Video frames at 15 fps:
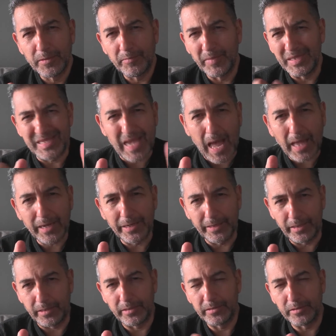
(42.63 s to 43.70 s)

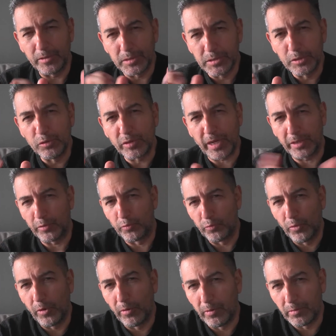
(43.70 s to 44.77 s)
mentality, this new kind of
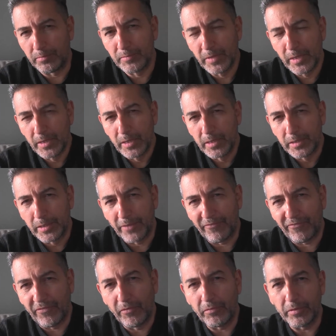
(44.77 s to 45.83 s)
role
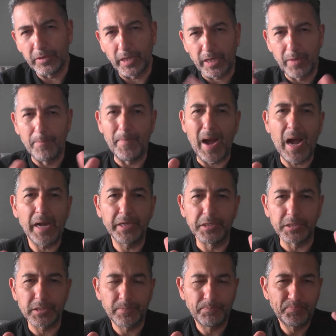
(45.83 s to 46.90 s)
that
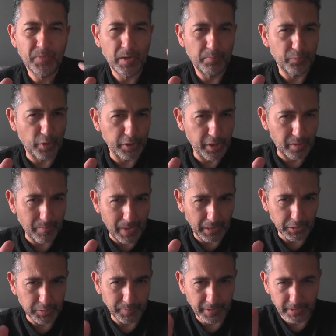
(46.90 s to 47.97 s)
combines project
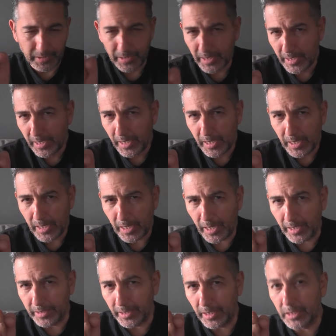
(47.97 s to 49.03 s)
management
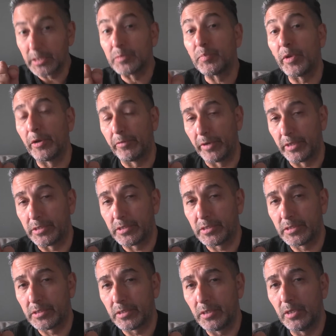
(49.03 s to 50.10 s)
and
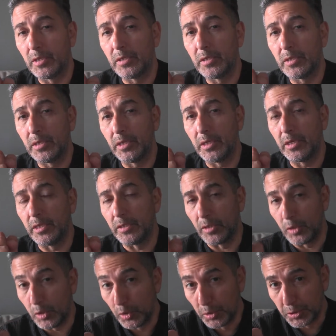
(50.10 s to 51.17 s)
experience in
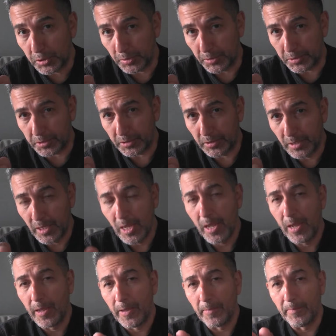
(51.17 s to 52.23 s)
the users,
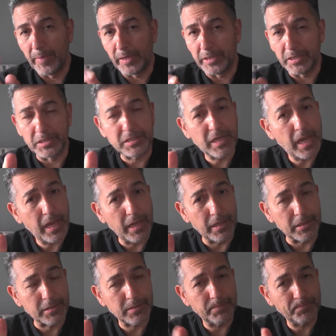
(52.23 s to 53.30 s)
but in this
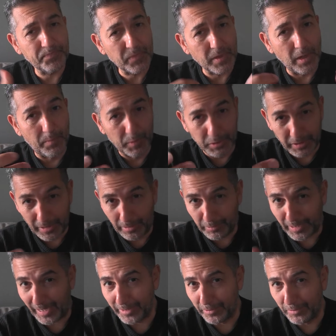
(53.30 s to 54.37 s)
case, a particular
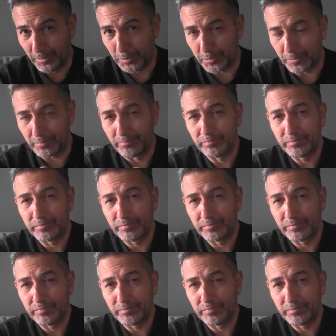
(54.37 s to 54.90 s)
kind of user.